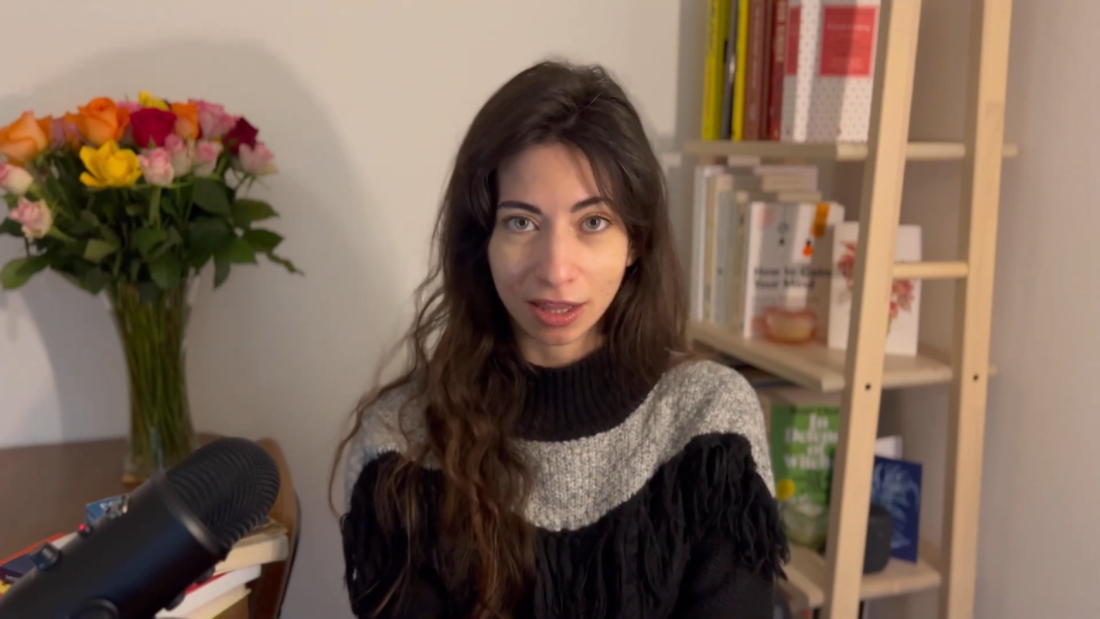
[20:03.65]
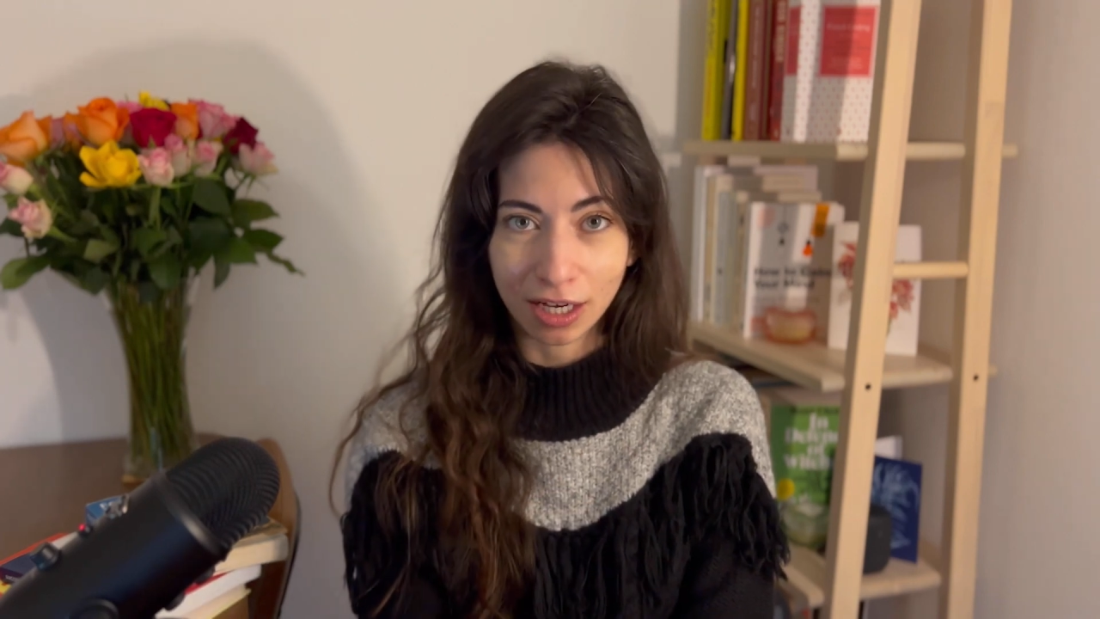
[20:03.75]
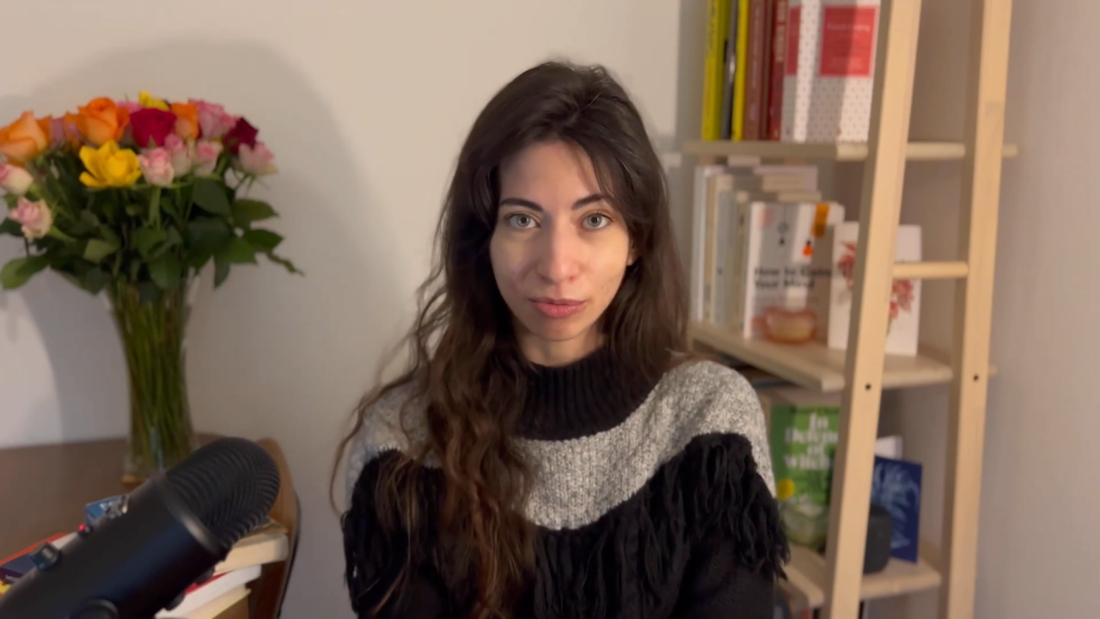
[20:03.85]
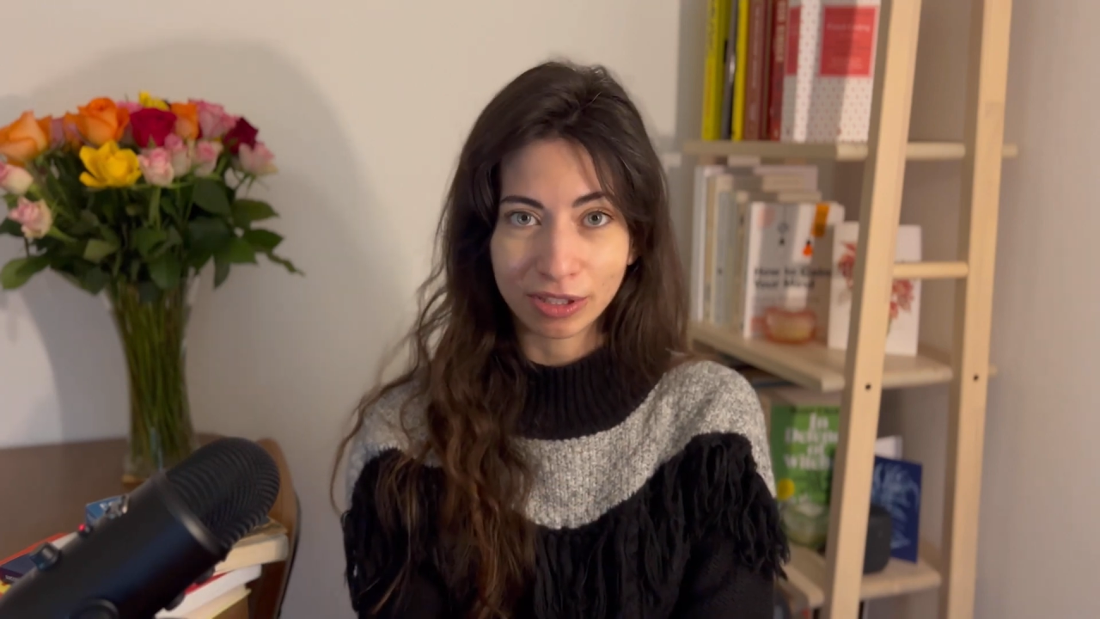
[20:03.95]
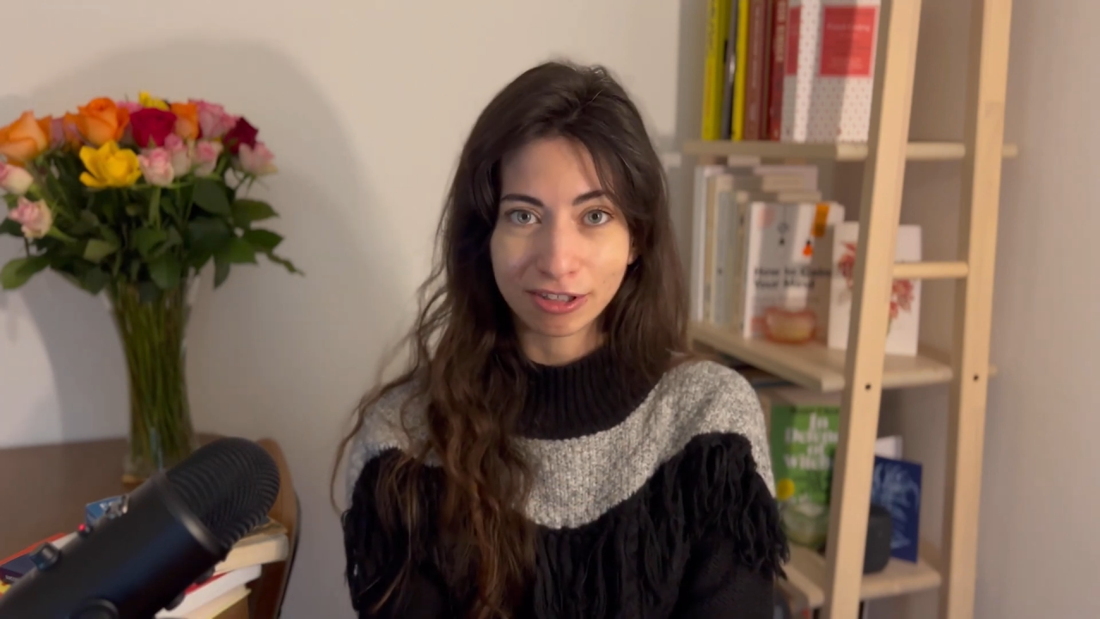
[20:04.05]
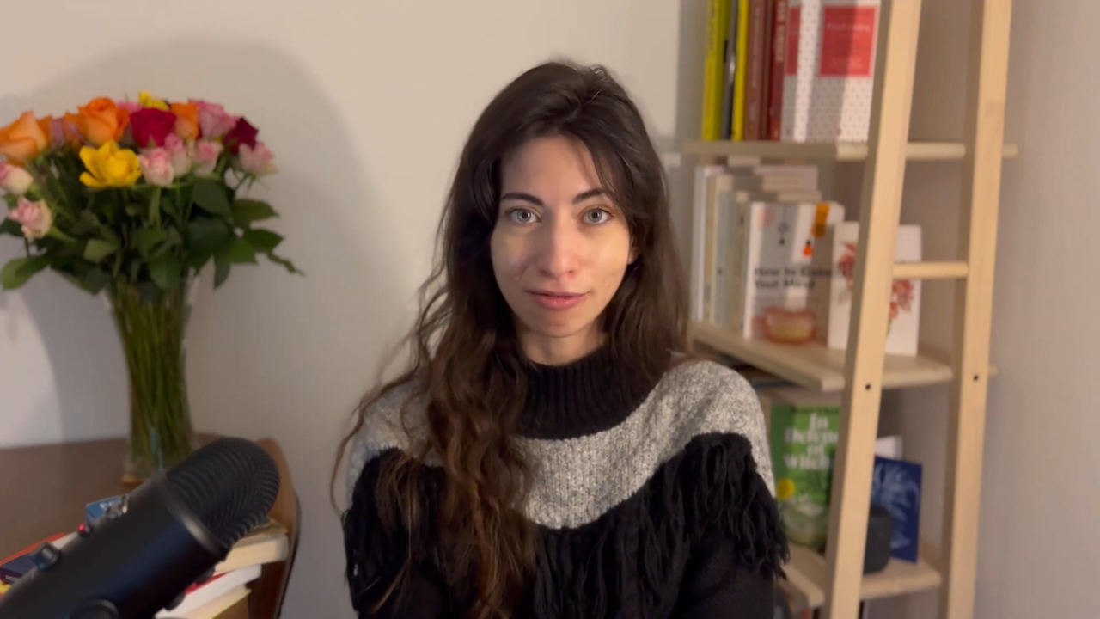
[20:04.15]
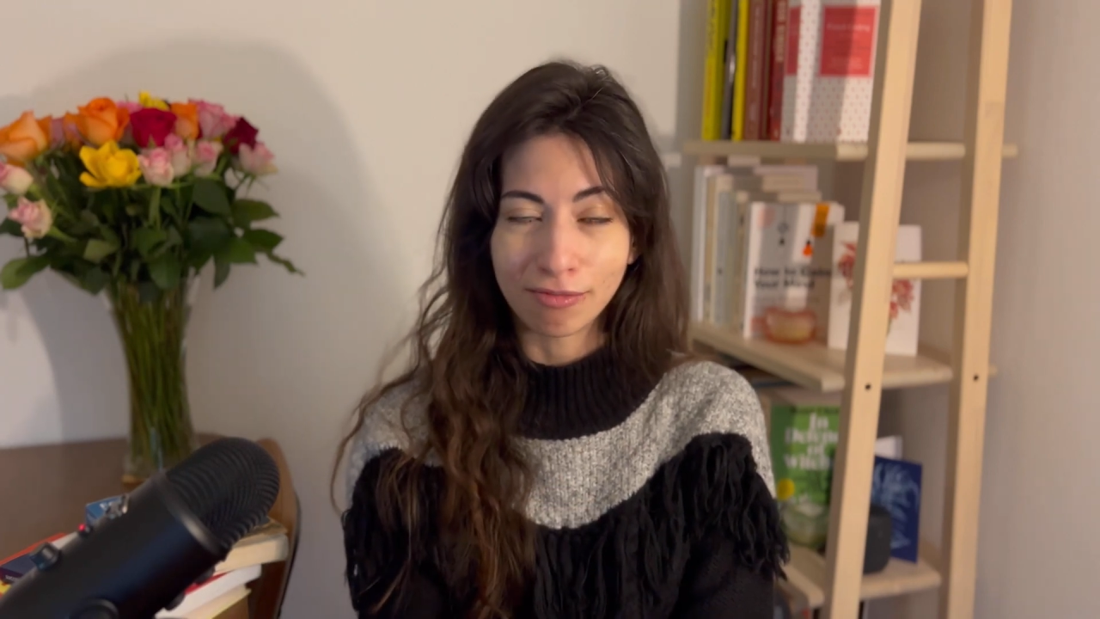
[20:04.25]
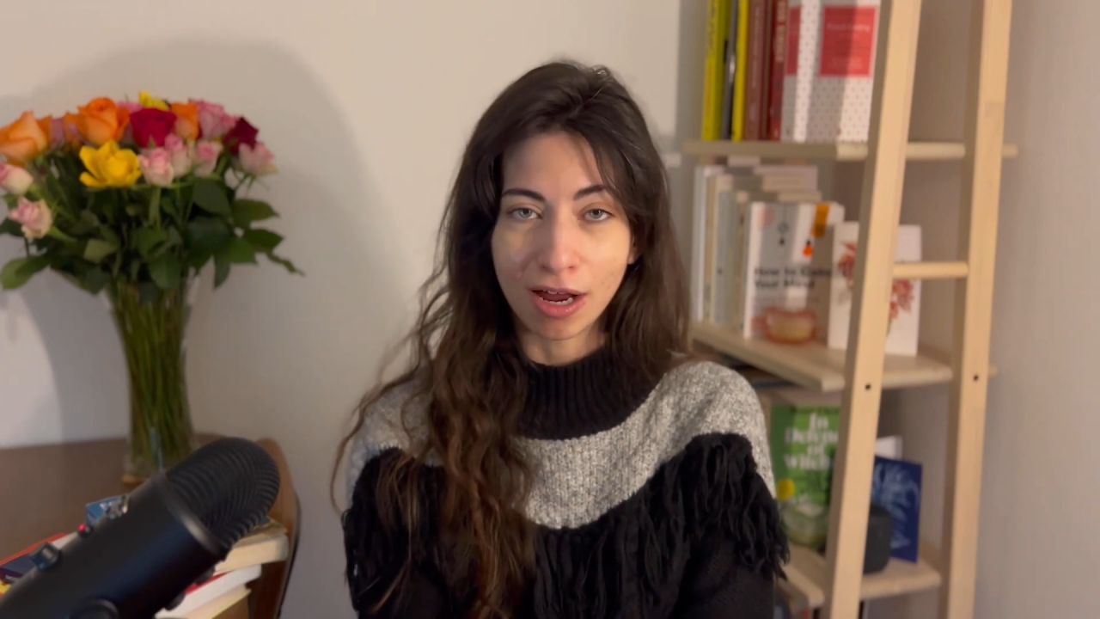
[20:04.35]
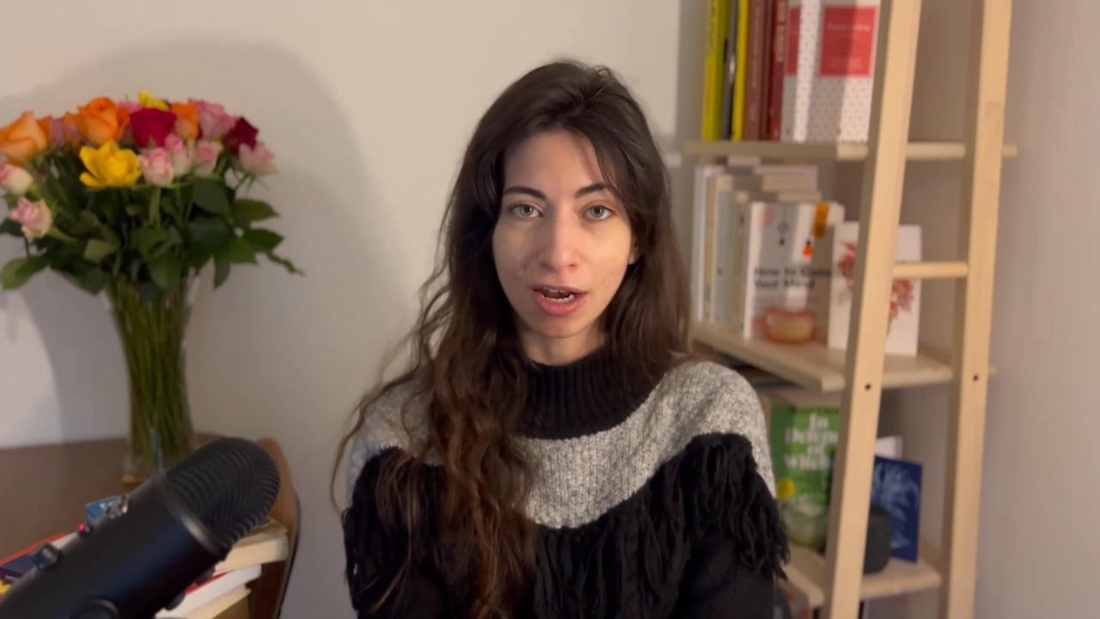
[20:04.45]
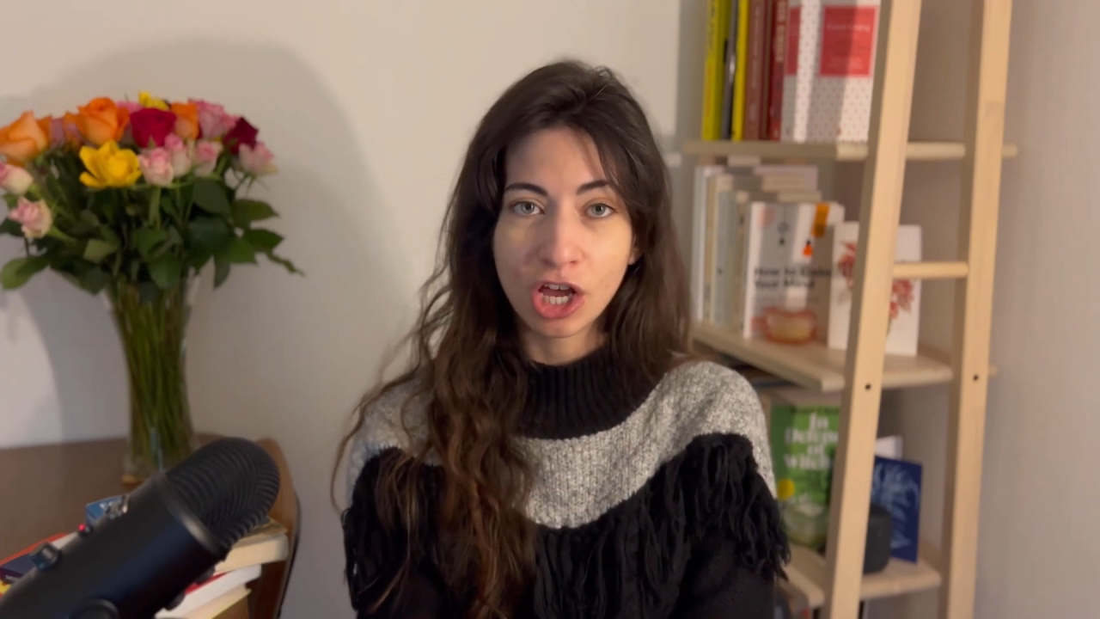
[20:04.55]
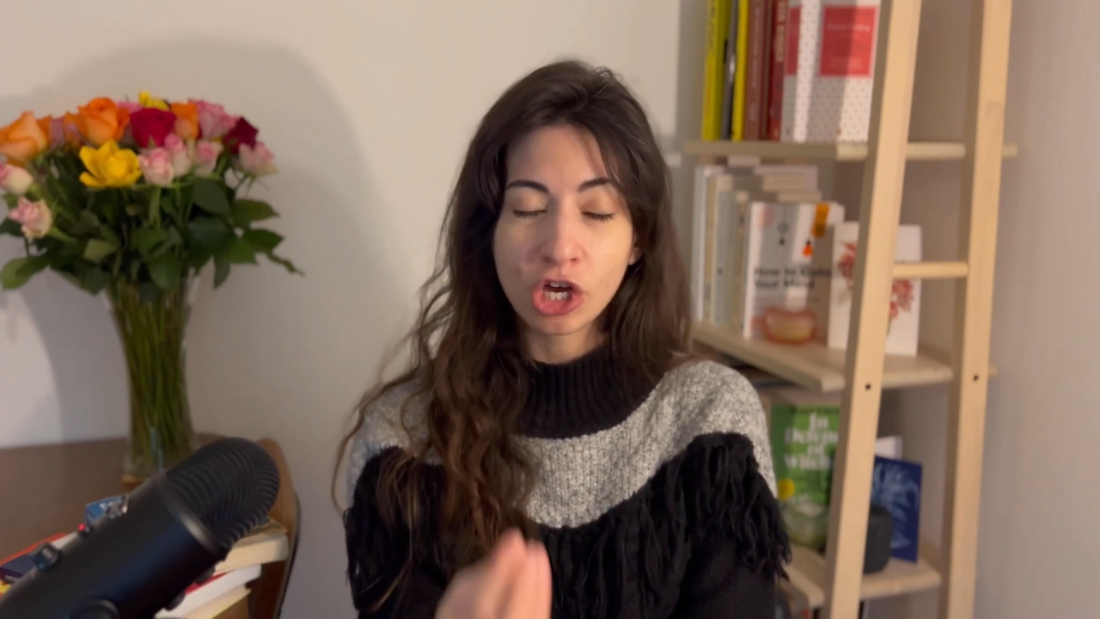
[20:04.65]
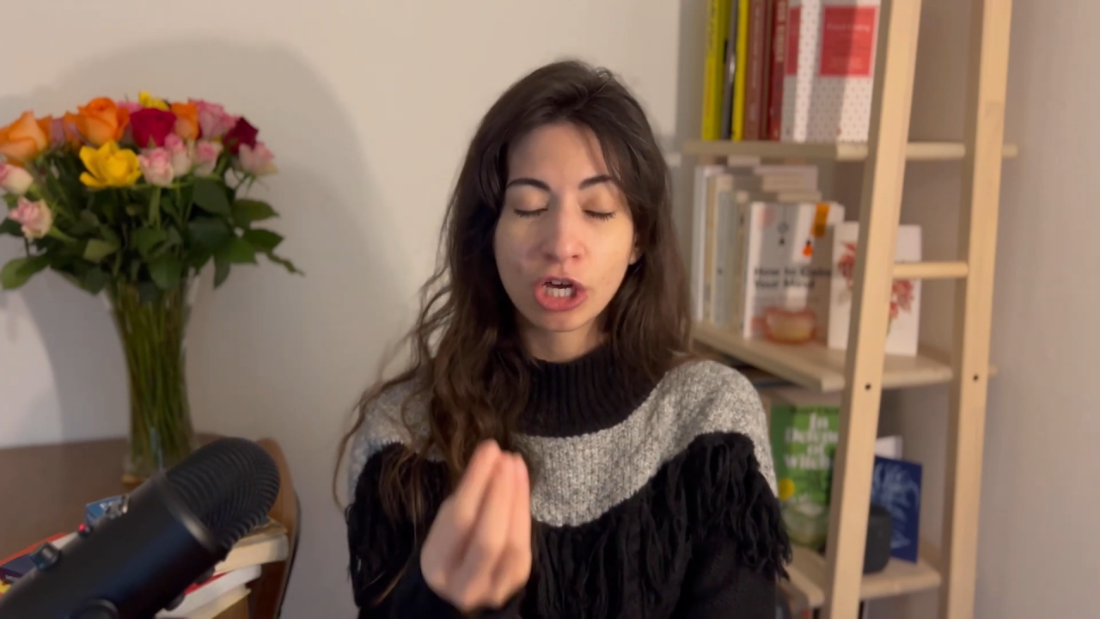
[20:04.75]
that with someone,